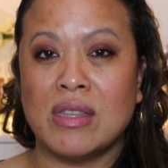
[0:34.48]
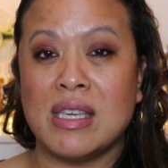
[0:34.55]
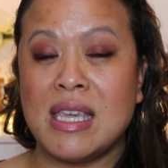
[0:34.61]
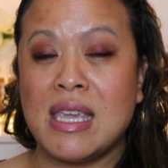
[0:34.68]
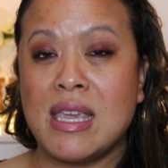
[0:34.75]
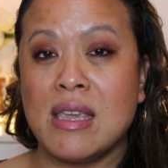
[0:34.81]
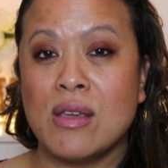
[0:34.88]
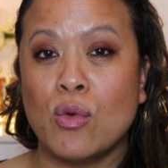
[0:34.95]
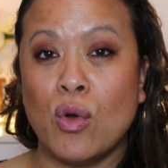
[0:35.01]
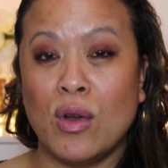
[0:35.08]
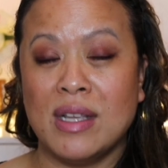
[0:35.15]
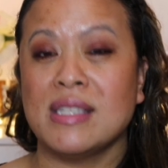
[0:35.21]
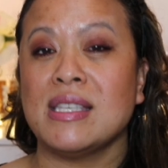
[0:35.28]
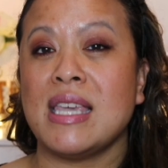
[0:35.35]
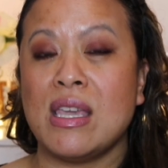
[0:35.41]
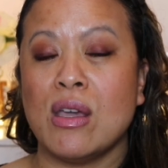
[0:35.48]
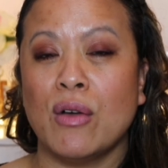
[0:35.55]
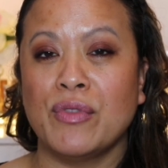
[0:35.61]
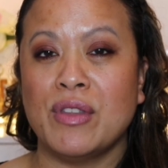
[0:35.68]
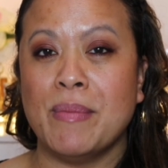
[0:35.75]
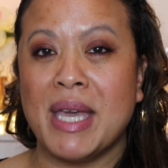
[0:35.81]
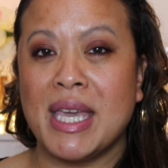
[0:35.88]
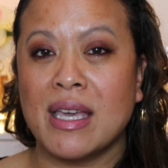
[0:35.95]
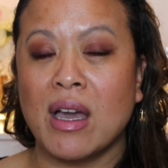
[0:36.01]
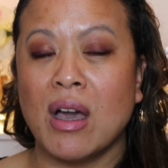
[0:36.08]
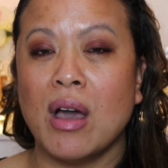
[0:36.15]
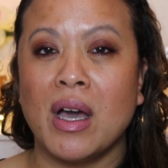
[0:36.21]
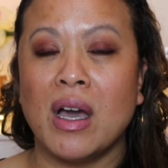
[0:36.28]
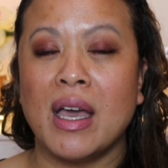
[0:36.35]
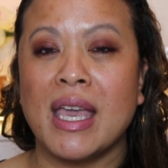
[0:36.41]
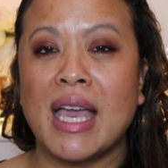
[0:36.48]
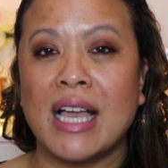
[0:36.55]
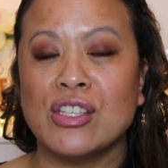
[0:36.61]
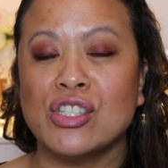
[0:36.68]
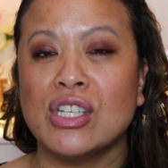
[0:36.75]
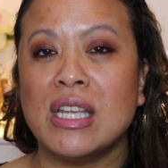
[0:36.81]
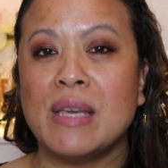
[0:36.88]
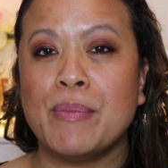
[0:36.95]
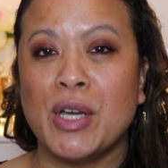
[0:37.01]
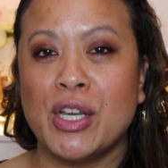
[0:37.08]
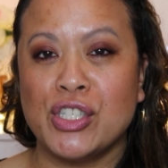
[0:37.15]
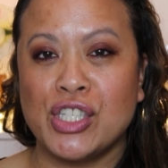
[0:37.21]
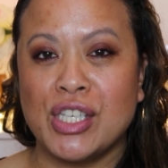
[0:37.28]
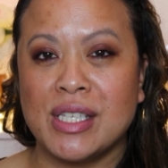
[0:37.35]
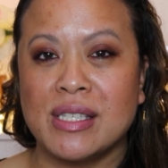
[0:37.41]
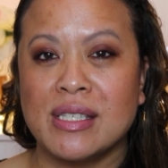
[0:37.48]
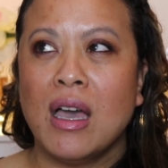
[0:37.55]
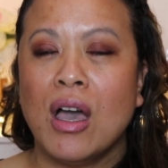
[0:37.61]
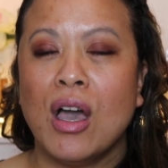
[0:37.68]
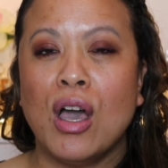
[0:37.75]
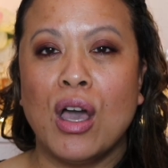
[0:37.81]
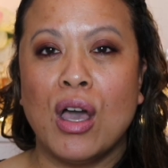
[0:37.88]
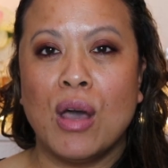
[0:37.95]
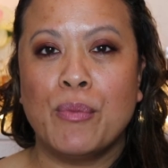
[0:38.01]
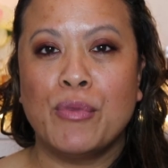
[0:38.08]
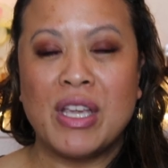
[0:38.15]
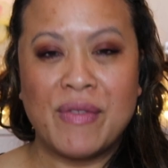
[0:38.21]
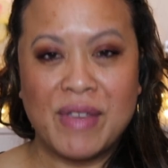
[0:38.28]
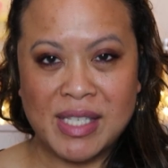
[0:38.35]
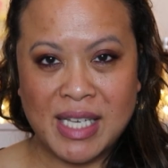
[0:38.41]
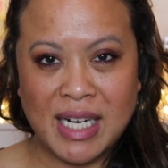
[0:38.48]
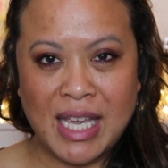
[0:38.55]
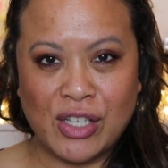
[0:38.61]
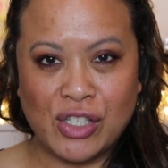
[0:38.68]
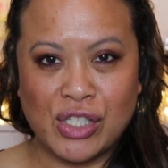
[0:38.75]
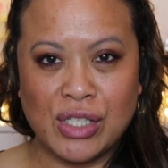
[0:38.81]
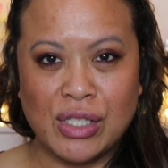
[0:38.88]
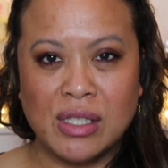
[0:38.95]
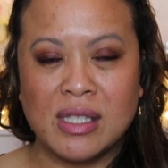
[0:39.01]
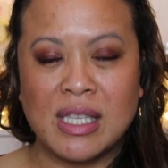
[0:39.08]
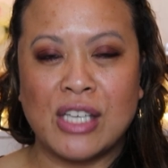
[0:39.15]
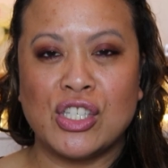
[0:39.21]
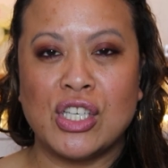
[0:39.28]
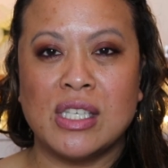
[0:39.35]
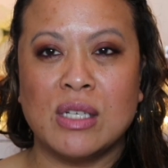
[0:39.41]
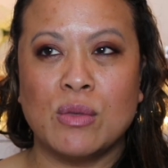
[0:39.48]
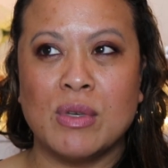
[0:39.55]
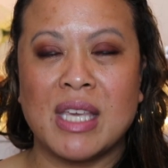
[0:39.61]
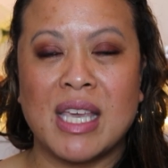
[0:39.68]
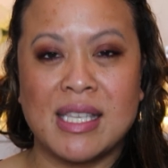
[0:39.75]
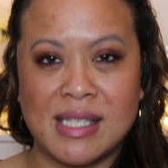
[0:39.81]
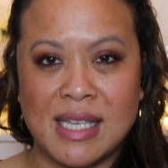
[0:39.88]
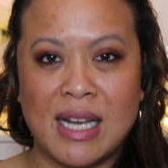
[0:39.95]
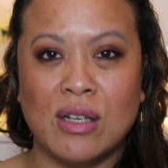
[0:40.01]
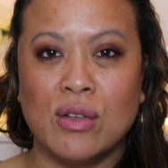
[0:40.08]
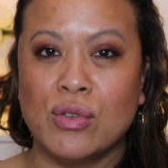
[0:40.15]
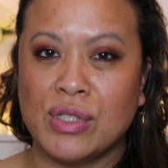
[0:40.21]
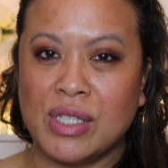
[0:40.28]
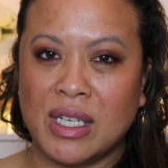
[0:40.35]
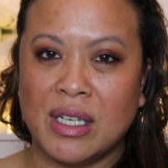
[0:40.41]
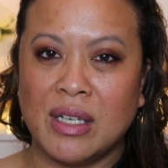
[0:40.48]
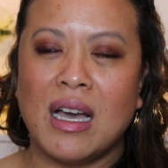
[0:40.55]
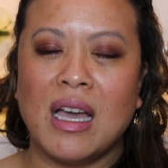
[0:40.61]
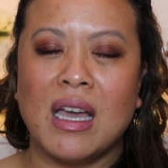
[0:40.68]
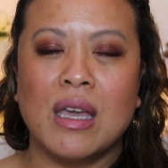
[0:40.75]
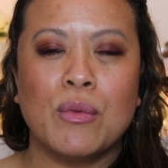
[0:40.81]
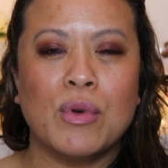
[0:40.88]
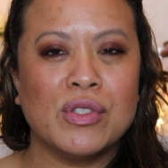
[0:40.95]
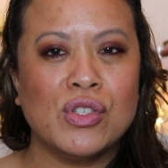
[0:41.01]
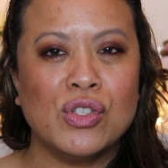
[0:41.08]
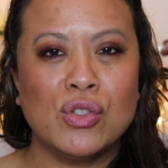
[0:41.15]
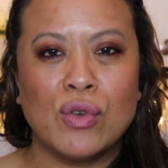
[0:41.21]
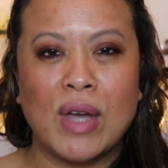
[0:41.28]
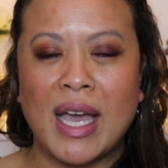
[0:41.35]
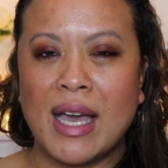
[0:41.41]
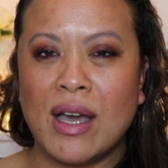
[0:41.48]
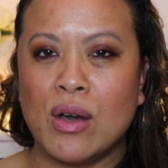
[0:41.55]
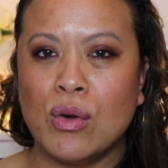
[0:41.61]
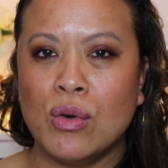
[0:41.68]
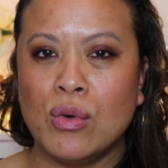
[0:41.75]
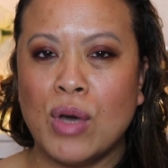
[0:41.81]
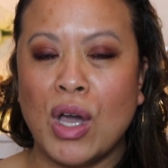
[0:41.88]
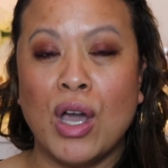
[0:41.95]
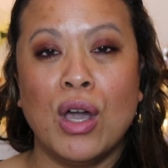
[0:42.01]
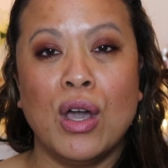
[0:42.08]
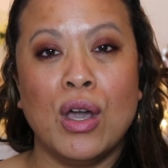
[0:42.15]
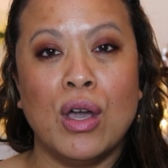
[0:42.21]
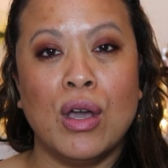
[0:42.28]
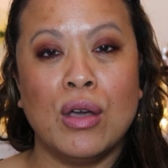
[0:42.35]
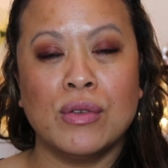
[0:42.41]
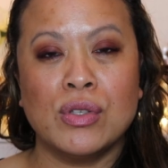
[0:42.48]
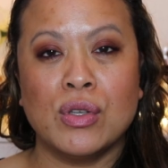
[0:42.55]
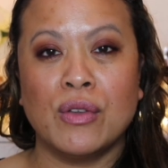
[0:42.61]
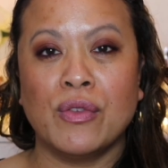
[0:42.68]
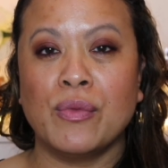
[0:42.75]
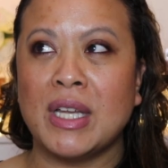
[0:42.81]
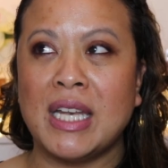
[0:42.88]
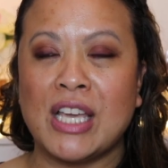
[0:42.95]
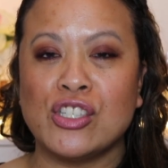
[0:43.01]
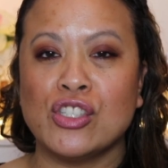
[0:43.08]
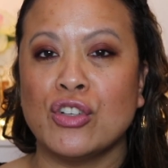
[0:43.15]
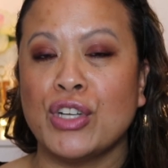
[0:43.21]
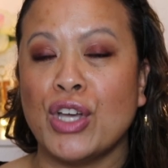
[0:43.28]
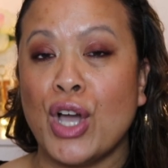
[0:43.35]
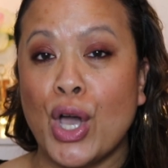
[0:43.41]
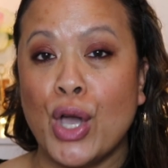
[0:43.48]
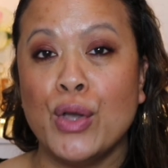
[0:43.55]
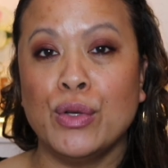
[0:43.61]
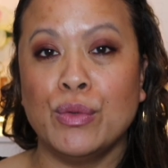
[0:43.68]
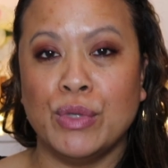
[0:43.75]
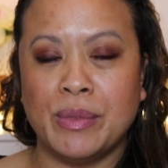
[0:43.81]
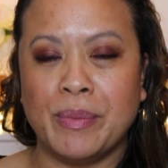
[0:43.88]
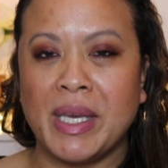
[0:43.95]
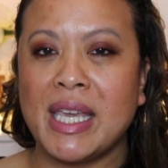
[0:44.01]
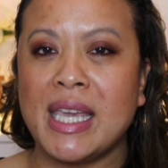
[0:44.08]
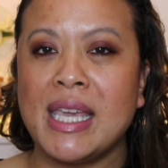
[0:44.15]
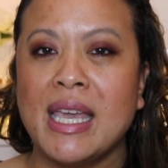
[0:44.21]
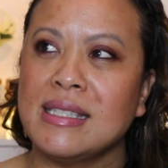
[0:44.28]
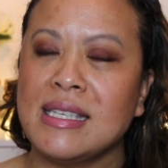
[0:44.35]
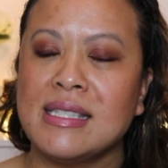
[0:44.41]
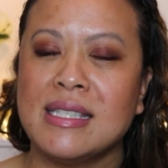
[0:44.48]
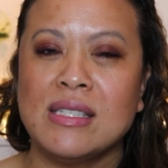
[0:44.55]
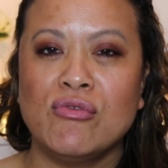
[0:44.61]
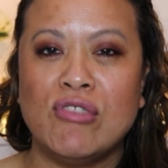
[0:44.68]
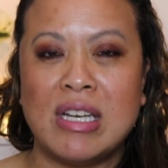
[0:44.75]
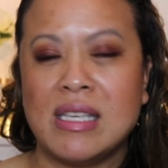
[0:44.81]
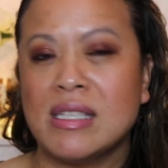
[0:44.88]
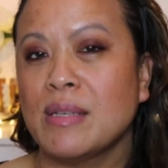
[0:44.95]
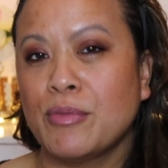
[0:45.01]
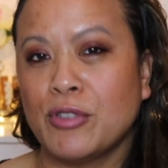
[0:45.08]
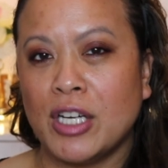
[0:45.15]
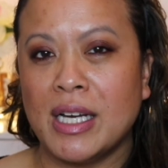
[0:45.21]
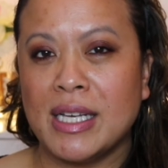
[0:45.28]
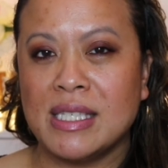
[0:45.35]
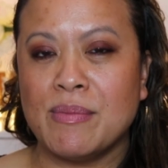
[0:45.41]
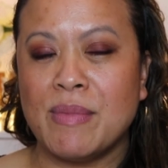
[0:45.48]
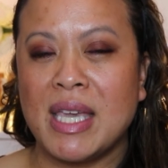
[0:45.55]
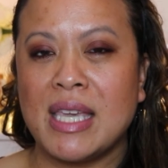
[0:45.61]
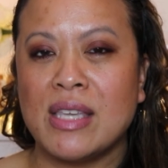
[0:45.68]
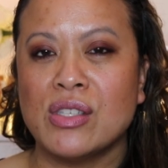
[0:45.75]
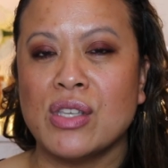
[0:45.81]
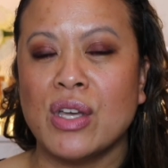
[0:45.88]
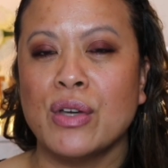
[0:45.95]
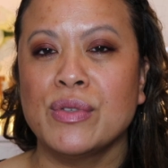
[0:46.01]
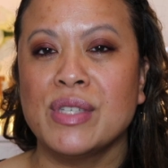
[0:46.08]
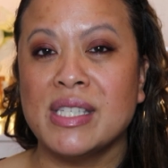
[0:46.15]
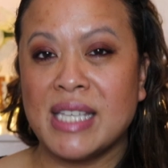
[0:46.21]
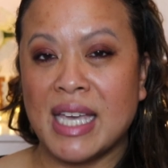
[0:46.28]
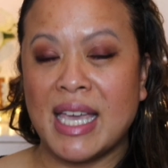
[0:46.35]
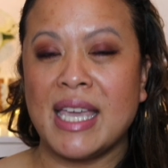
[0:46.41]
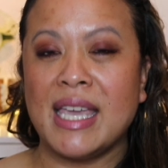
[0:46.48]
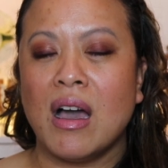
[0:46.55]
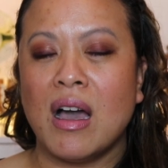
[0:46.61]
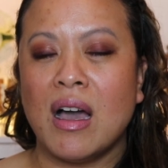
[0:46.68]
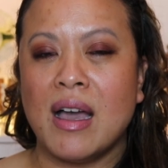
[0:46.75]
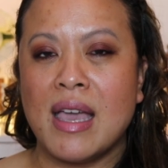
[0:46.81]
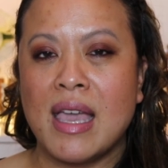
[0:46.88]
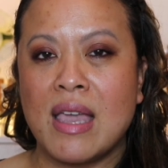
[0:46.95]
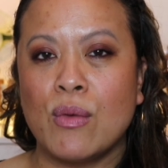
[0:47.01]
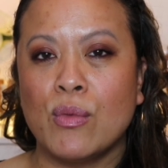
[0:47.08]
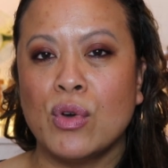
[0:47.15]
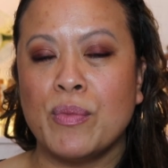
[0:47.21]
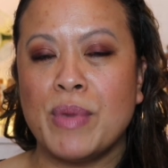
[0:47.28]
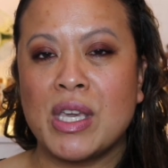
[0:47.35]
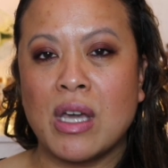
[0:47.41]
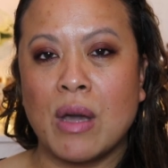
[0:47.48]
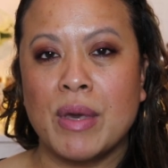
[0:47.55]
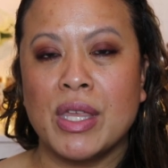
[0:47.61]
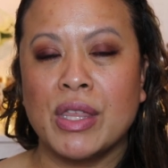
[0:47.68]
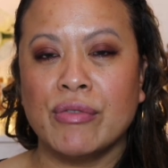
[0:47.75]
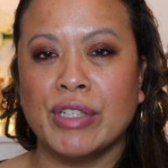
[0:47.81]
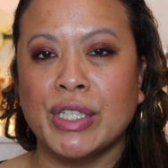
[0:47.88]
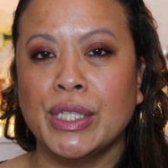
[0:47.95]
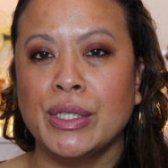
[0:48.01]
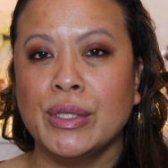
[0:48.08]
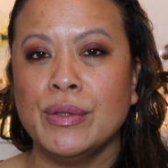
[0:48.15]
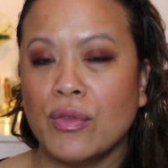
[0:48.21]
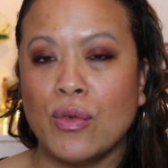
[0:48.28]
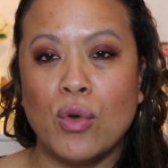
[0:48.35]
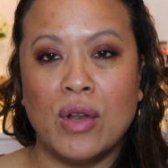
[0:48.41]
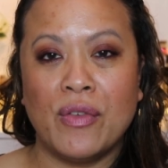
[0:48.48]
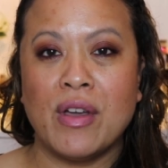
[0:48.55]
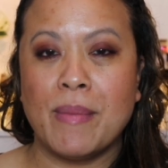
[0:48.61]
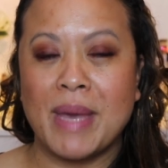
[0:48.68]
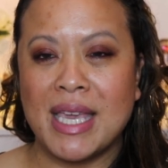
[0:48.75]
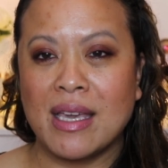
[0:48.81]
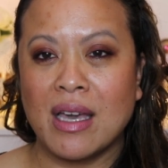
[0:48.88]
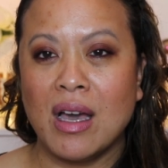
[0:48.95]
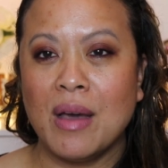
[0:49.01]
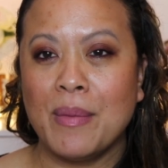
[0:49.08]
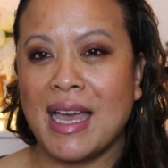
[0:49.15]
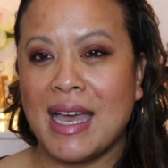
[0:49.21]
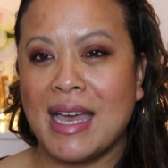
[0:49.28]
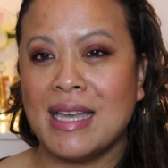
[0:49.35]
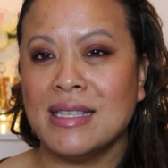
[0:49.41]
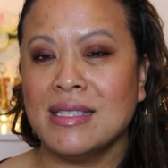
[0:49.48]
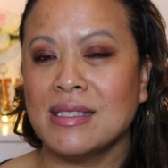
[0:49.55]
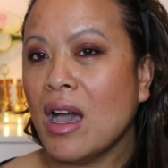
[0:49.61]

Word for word: the quality of the makeup. I actually purchased her previous collection that she did with Estee Lauder. I wasn't sure how her sort of collection on her own would be. This has really surprised me. So today I will be going through all of her makeup and